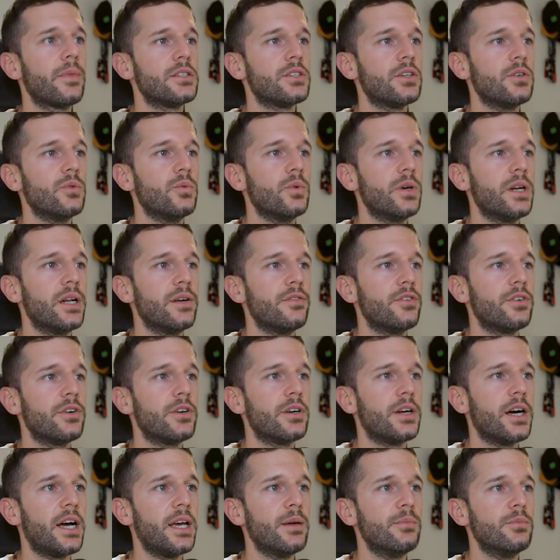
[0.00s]
So
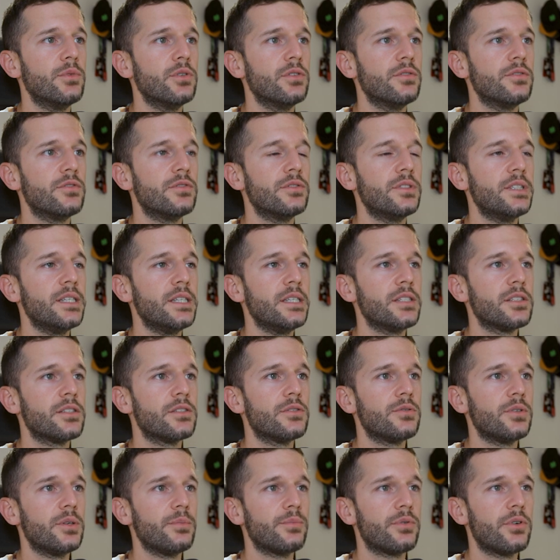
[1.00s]
whenever I move this
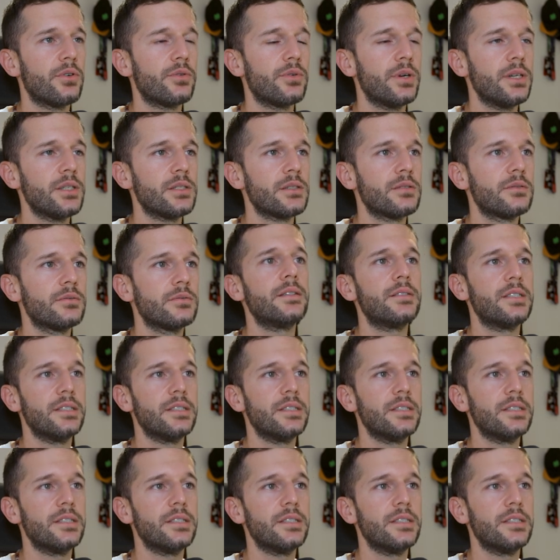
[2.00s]
to in progress,